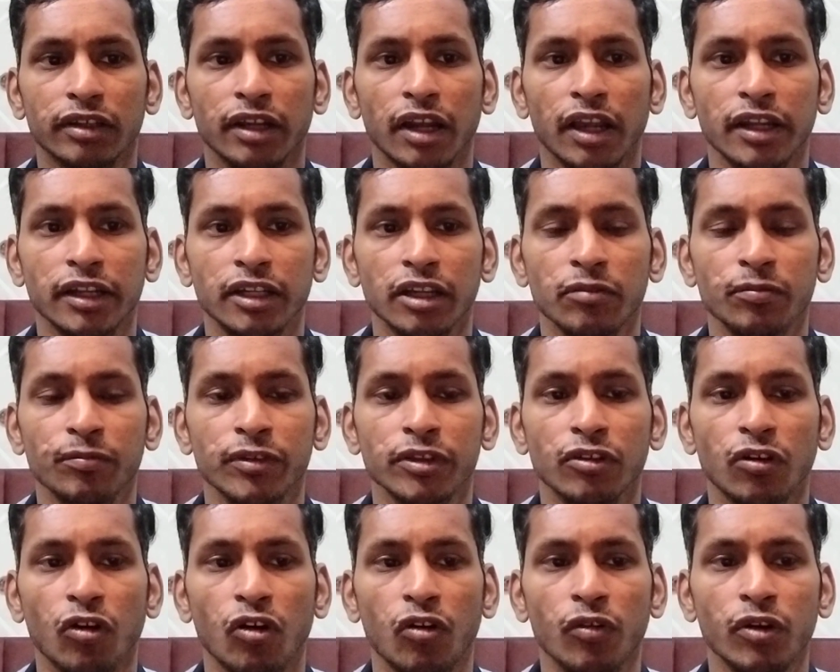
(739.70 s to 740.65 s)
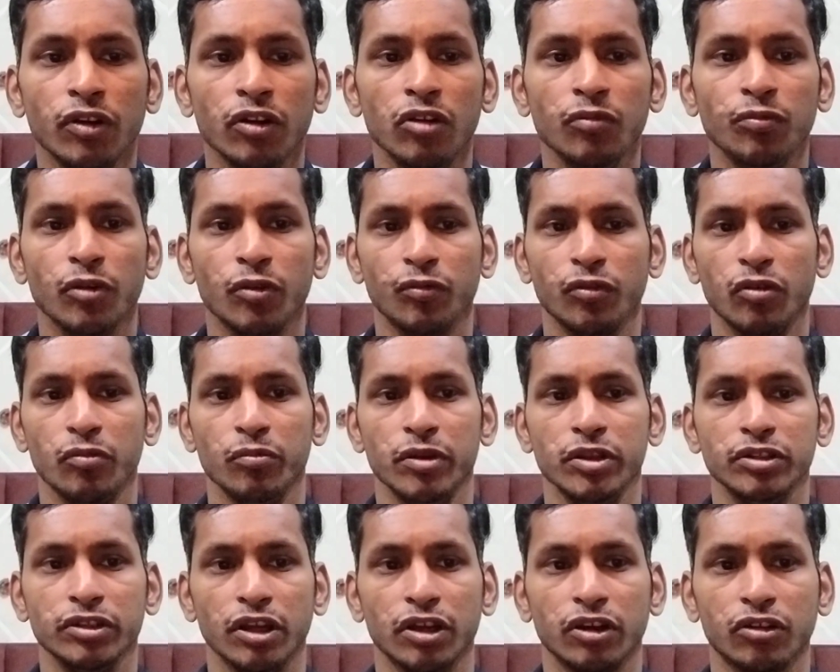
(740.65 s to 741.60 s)
item with overall
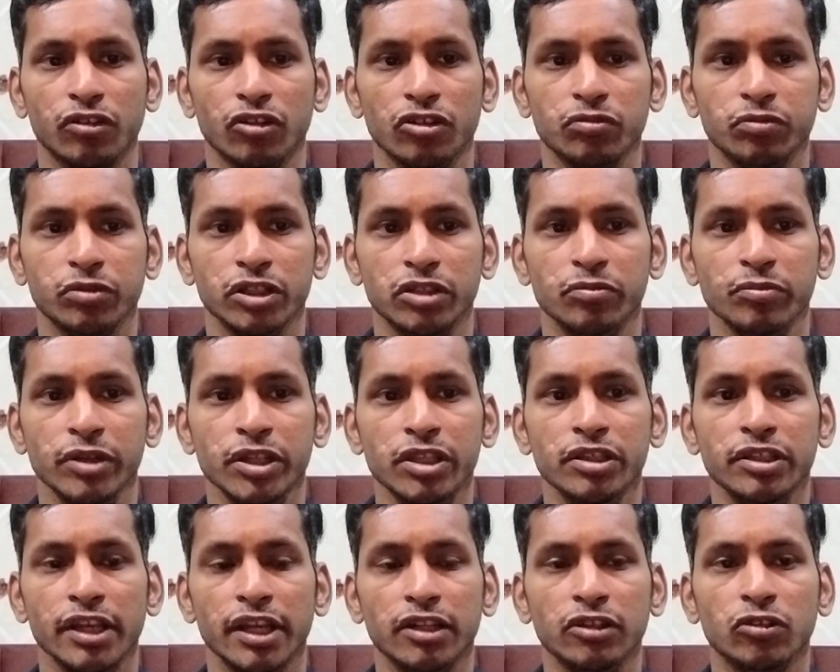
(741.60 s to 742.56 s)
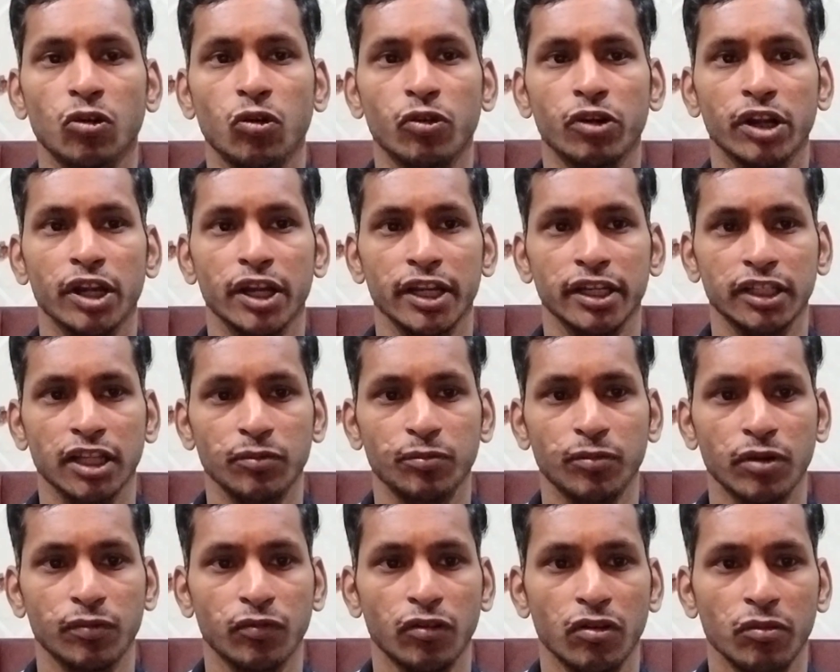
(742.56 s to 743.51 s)
performance across, which means that correlate the
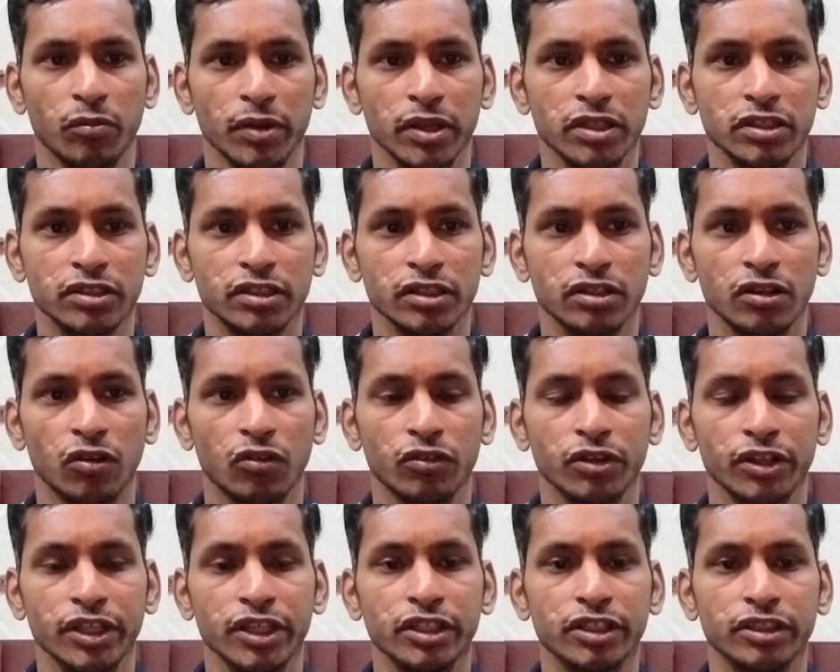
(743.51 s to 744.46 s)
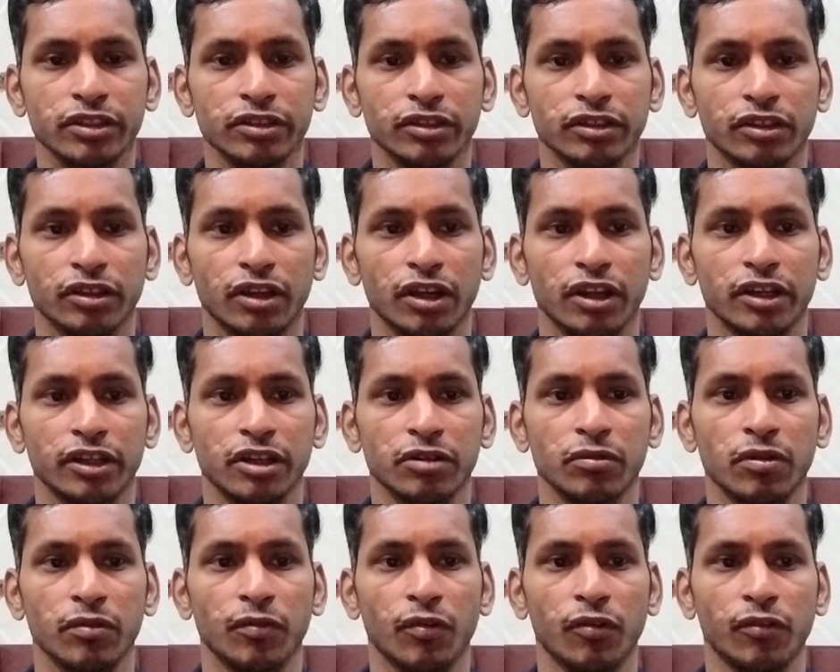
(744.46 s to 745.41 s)
performance on each
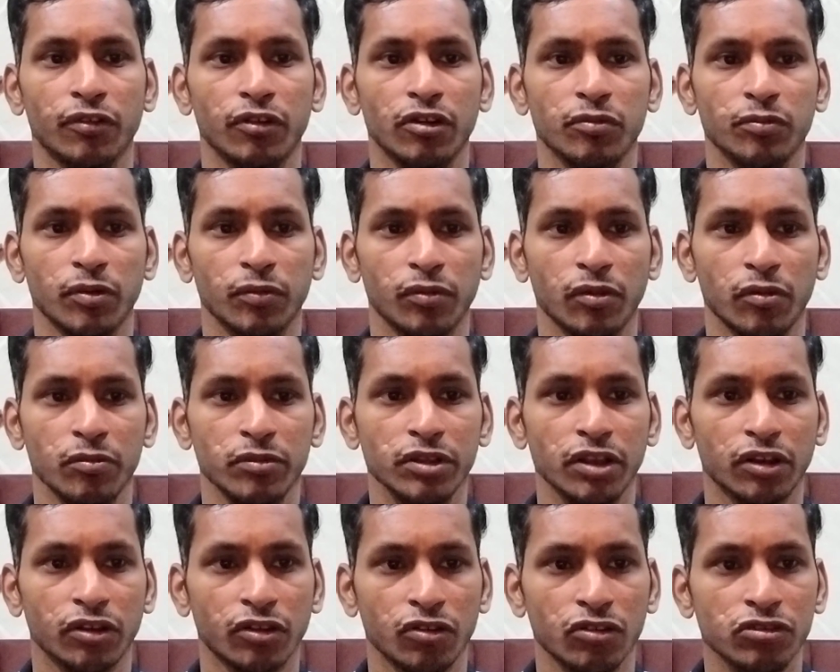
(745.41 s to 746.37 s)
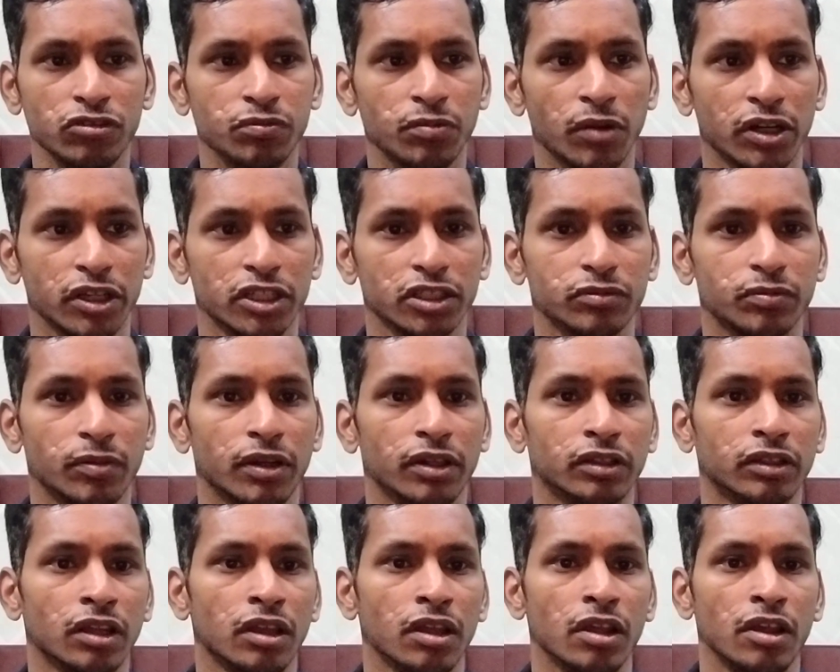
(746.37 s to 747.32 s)
item of overall performance across
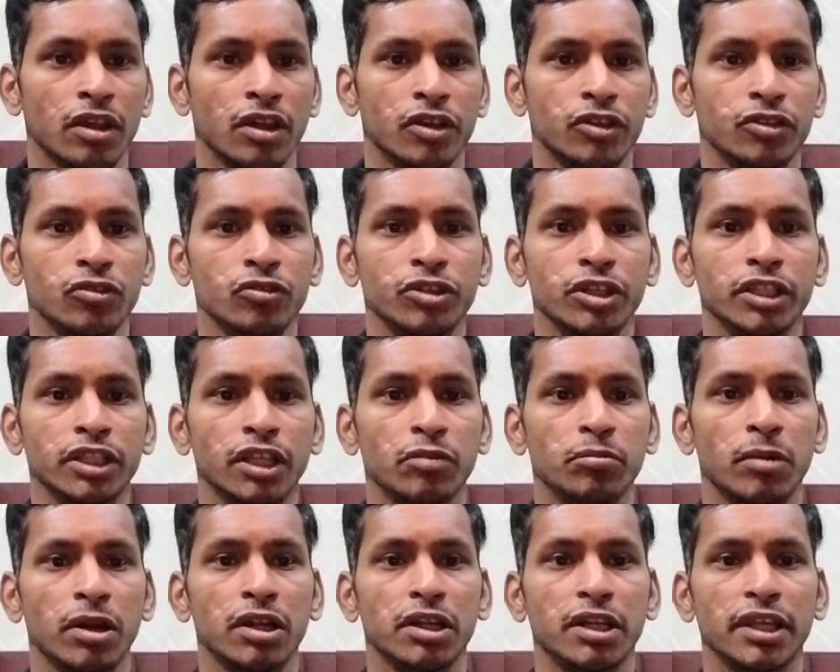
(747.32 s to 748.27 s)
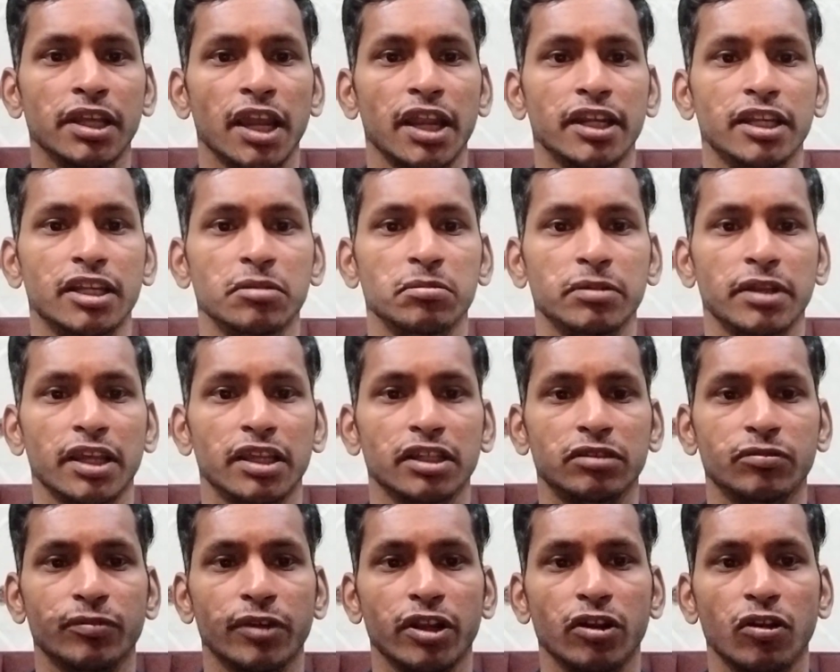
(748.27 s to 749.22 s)
participants using the multi-item
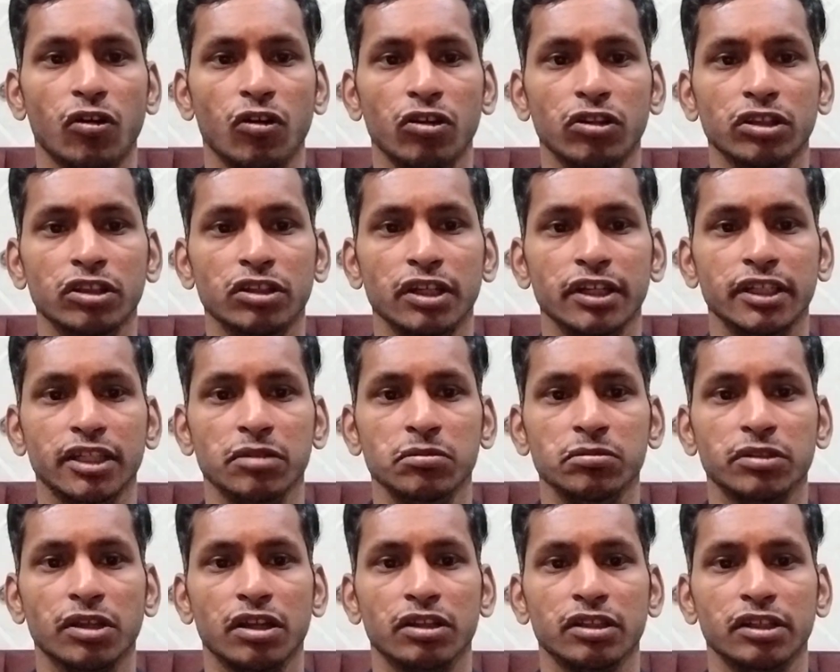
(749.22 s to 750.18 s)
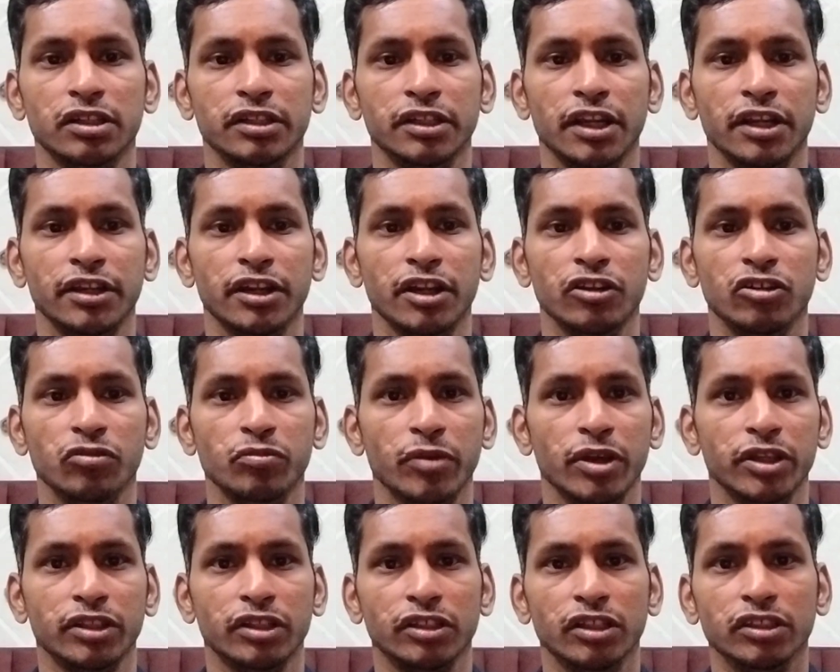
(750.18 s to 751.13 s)
test where all the items are intended to
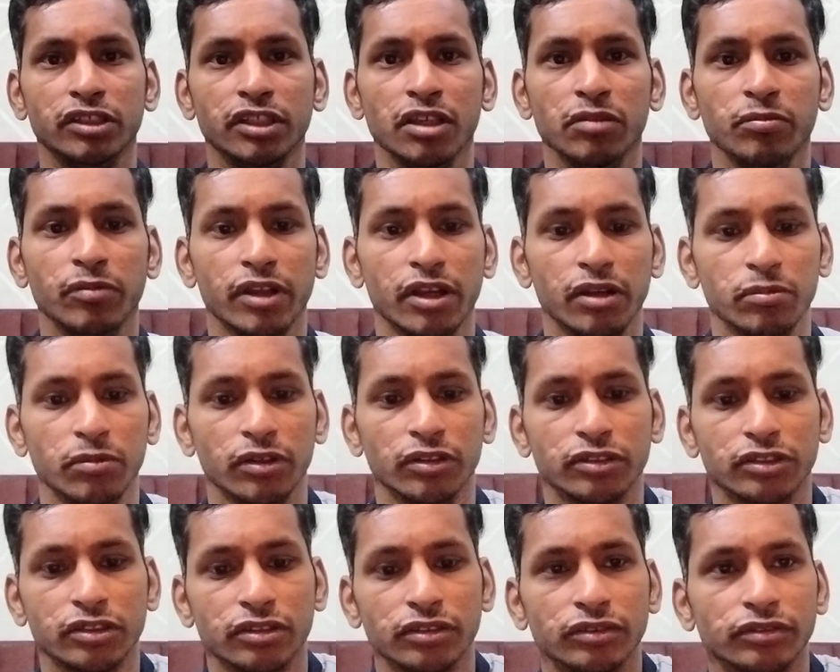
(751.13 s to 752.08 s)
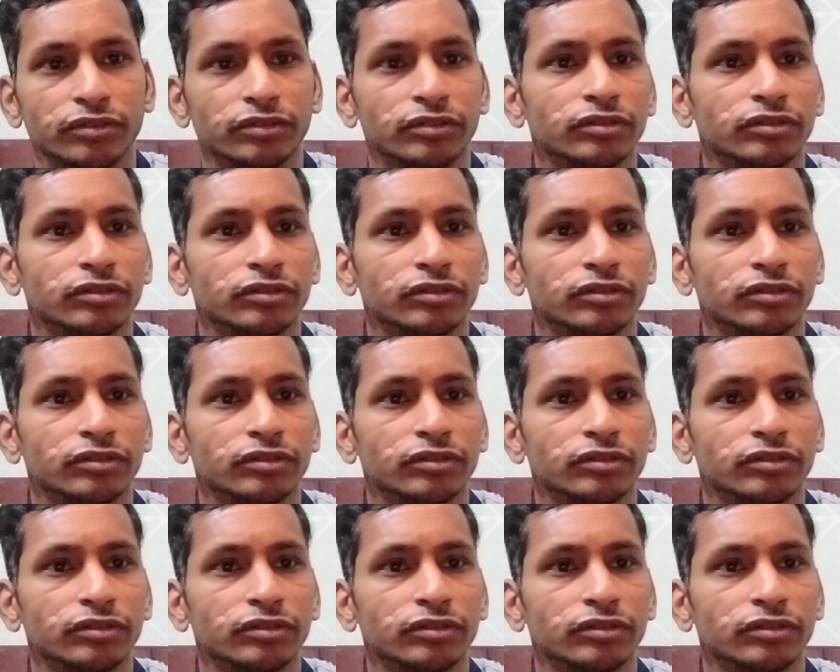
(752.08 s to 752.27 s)
measure the same variables.